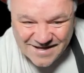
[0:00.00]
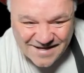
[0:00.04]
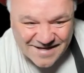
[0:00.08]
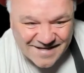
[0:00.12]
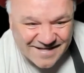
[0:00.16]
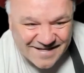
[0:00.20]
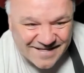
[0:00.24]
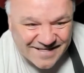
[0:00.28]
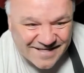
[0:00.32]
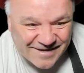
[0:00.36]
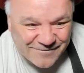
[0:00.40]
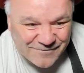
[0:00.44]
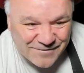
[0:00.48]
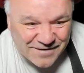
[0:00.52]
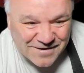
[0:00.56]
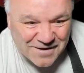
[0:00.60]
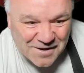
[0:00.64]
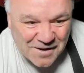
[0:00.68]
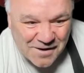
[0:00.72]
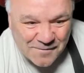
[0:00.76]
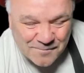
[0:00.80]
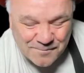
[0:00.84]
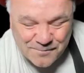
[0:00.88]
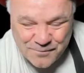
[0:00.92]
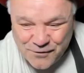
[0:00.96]
There we
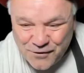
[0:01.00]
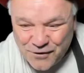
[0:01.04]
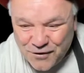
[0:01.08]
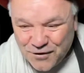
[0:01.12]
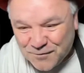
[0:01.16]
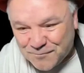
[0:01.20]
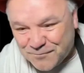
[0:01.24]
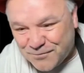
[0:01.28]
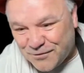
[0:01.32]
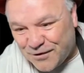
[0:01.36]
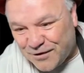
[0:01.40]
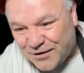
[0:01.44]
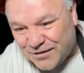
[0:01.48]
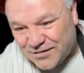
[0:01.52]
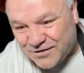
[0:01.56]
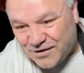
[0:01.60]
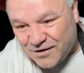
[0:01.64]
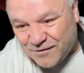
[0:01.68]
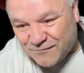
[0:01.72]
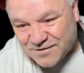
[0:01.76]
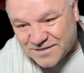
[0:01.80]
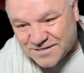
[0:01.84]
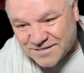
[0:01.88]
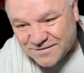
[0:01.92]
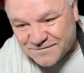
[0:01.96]
go. Paul,
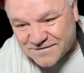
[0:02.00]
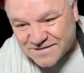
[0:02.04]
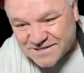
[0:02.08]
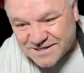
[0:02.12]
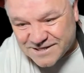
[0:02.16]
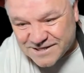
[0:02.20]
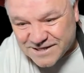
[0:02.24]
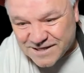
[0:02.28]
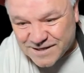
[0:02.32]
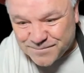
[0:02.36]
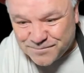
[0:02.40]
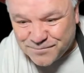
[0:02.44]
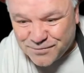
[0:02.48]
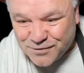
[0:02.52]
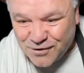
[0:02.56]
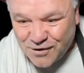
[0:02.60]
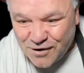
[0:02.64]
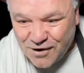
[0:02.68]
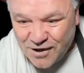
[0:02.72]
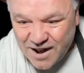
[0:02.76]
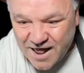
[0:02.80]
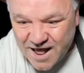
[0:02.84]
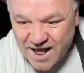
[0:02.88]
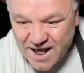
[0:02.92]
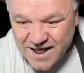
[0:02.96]
always lovely to see you,
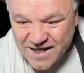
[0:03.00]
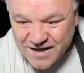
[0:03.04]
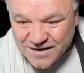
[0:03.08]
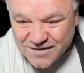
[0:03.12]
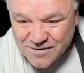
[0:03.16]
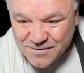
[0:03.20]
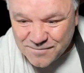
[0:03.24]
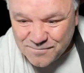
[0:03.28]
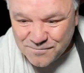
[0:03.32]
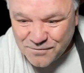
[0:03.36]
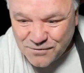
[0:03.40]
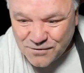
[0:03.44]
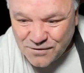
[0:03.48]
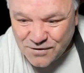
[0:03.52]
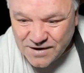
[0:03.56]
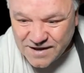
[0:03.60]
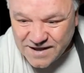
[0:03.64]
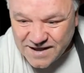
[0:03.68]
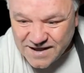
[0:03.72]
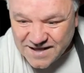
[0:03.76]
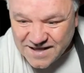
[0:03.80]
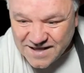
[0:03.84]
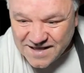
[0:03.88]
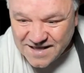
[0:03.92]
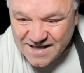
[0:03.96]
Paul. Hiya, good
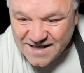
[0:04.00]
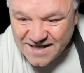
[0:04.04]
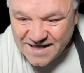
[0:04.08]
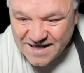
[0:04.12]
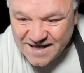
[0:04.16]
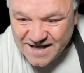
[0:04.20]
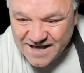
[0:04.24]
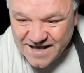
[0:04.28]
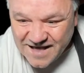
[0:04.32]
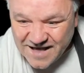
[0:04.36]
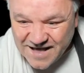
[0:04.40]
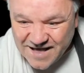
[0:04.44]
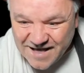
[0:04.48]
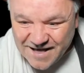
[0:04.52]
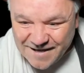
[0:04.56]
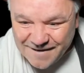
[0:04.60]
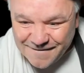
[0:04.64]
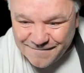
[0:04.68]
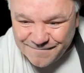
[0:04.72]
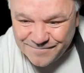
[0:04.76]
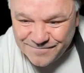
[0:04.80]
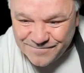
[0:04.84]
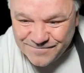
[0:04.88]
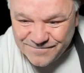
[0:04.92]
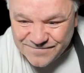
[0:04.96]
morning.
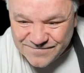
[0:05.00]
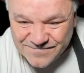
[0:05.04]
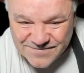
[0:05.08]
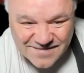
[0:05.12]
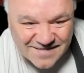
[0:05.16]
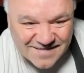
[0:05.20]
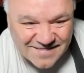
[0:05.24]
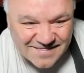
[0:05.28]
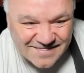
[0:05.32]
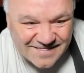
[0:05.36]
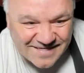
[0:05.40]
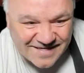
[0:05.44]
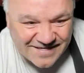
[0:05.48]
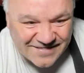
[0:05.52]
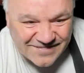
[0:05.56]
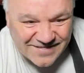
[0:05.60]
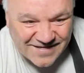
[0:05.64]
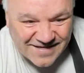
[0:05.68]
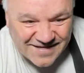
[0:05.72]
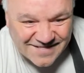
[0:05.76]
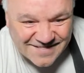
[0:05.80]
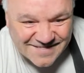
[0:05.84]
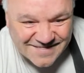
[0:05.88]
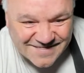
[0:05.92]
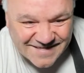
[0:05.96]

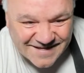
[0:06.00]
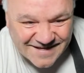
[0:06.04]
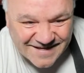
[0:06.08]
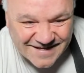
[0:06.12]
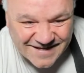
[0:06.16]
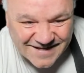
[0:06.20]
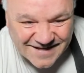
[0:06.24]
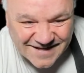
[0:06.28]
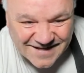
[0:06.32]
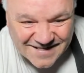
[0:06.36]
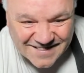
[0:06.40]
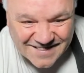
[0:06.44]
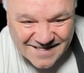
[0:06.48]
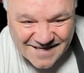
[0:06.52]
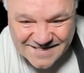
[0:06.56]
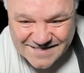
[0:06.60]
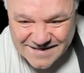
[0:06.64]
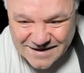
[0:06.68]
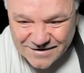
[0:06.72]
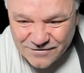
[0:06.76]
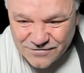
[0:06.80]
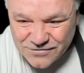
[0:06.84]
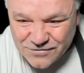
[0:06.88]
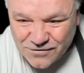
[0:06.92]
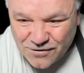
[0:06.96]
There's
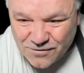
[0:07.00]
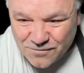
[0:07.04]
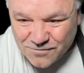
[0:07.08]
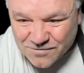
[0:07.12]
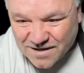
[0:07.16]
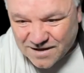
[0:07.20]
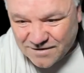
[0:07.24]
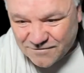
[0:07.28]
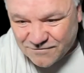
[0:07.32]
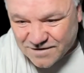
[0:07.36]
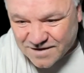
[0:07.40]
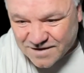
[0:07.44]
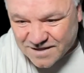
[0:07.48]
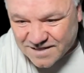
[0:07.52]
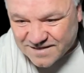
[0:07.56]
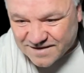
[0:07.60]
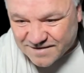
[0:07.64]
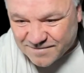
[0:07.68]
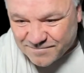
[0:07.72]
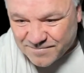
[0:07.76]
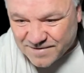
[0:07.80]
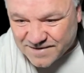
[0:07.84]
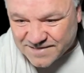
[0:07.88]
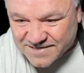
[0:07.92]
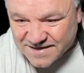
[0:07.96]
Andrew. Oh, Andrew, you
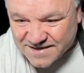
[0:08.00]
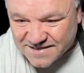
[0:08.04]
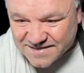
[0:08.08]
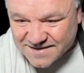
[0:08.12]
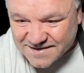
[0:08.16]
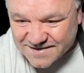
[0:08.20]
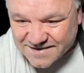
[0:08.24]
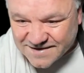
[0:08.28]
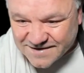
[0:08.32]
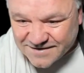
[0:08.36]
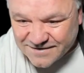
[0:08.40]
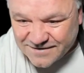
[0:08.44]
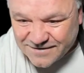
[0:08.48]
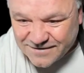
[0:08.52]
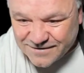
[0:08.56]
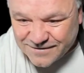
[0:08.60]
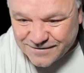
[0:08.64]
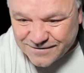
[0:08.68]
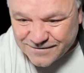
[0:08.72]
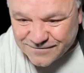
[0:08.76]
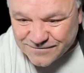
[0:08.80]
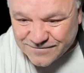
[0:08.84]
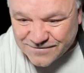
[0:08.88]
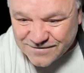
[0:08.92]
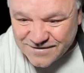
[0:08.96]
didn't miss it, did you?
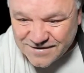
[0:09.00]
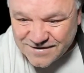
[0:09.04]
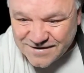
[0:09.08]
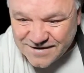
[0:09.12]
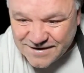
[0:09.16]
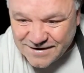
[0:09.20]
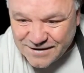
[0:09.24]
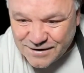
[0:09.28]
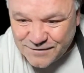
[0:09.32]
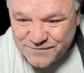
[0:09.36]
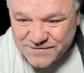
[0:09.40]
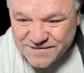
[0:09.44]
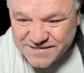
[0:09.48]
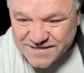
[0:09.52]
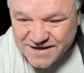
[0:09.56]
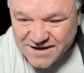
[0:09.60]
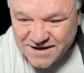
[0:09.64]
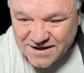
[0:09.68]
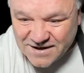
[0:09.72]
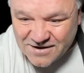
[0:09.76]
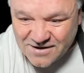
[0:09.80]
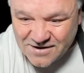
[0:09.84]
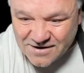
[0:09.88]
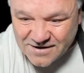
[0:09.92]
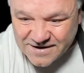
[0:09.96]
Oh, love a
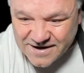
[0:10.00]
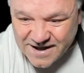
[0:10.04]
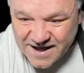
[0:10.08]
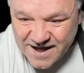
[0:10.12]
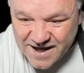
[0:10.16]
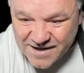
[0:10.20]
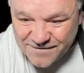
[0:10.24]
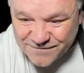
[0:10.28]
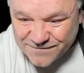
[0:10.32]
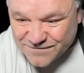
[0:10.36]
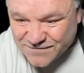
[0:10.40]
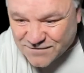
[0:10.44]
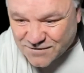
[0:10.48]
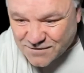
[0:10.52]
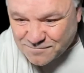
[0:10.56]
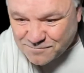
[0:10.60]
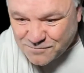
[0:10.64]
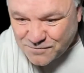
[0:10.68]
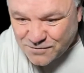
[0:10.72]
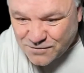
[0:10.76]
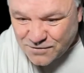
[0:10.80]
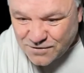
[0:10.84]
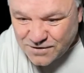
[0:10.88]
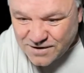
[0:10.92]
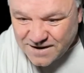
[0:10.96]
sing-along, Dave. Good
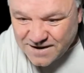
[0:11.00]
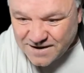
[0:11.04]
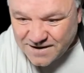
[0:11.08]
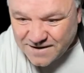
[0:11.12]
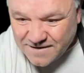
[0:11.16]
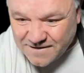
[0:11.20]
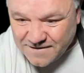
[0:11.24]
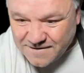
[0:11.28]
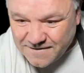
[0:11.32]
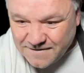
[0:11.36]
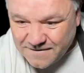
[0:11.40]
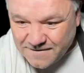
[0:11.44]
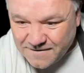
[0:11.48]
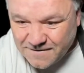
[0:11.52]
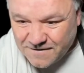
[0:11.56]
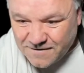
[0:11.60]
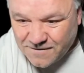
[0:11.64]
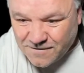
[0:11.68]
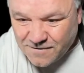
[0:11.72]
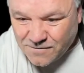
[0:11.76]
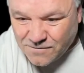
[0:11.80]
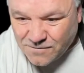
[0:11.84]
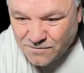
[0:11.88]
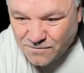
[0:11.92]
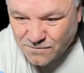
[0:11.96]
morning.
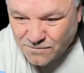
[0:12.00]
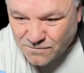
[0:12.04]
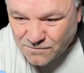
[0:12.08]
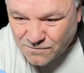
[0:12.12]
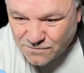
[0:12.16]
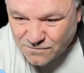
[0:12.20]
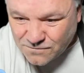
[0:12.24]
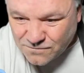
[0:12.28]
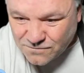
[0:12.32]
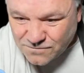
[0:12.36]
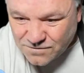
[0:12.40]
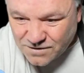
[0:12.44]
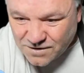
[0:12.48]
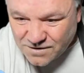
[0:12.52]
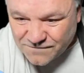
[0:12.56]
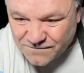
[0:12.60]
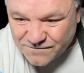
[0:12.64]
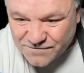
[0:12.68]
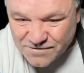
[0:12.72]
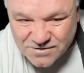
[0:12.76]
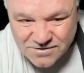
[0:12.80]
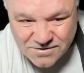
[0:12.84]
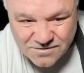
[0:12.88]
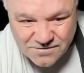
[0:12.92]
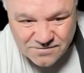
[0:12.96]
Oh, a lot of
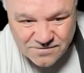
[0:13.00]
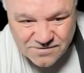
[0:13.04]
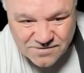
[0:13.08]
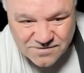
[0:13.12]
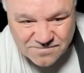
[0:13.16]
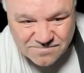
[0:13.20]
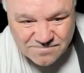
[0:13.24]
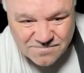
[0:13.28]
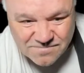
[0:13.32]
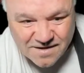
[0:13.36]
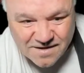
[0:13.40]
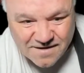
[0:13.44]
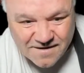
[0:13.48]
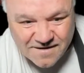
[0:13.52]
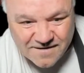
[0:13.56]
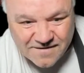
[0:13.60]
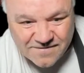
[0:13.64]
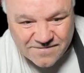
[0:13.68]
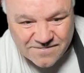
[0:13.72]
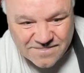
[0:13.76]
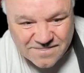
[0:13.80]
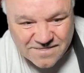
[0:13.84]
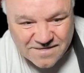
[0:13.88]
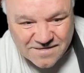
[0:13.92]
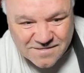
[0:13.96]
issues
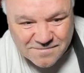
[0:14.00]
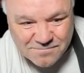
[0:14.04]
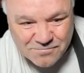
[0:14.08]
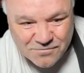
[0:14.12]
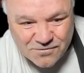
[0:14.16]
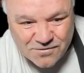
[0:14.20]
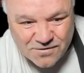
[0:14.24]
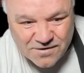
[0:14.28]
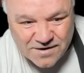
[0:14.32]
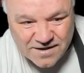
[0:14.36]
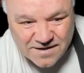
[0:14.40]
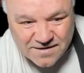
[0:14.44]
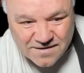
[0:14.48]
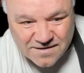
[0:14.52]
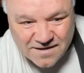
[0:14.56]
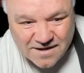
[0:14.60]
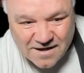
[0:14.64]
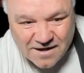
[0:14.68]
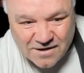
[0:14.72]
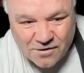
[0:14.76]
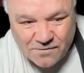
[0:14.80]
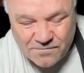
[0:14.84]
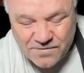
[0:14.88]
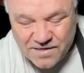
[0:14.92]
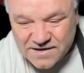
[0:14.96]
this morning.
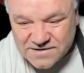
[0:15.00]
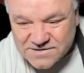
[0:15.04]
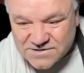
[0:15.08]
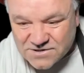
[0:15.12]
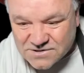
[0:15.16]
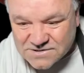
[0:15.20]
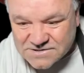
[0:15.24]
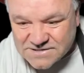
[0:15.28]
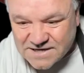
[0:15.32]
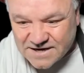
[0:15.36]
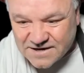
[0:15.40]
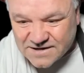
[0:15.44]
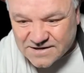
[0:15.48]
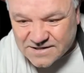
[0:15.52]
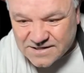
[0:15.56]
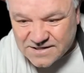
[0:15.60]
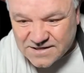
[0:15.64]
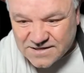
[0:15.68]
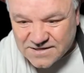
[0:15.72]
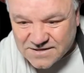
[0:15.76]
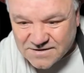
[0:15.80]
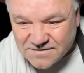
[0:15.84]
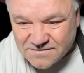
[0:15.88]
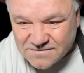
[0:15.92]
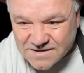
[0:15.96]
I hope that's not technical
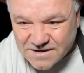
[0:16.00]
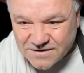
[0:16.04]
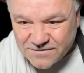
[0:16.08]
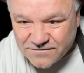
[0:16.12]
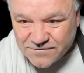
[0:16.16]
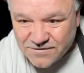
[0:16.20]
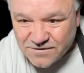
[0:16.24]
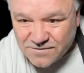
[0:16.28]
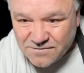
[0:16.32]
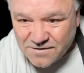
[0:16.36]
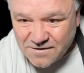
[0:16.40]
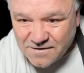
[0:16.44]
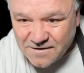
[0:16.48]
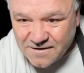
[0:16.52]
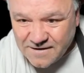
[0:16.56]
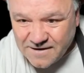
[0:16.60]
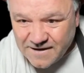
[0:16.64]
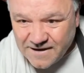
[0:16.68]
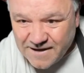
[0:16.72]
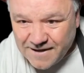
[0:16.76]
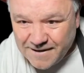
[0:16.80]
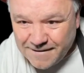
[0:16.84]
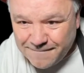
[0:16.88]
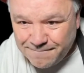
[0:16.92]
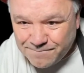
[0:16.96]
issues, Andrew.
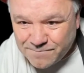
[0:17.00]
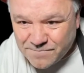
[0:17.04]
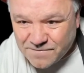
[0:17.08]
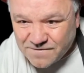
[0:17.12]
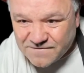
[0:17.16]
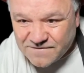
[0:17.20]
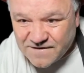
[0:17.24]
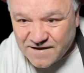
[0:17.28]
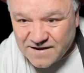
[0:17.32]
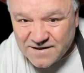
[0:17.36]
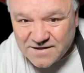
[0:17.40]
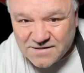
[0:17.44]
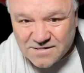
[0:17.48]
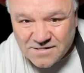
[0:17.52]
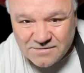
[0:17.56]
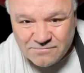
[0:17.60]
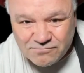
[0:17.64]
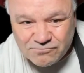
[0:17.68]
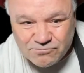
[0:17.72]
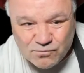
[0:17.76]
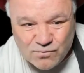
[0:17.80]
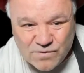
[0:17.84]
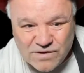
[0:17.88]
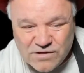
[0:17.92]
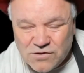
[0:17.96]

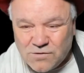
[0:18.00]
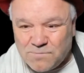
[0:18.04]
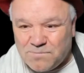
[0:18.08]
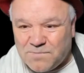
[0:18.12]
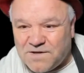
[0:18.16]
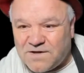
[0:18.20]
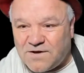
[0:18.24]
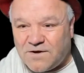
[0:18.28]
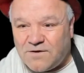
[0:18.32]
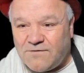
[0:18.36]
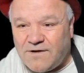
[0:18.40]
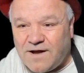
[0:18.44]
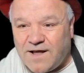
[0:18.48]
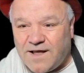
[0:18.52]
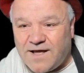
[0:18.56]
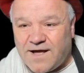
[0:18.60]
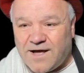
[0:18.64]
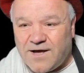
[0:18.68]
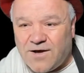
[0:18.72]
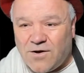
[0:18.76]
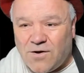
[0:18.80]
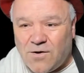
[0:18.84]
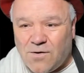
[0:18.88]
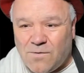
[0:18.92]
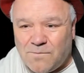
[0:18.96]
Technical, we should be all right, I
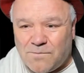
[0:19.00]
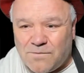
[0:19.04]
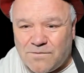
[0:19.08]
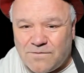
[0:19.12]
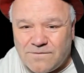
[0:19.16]
hope.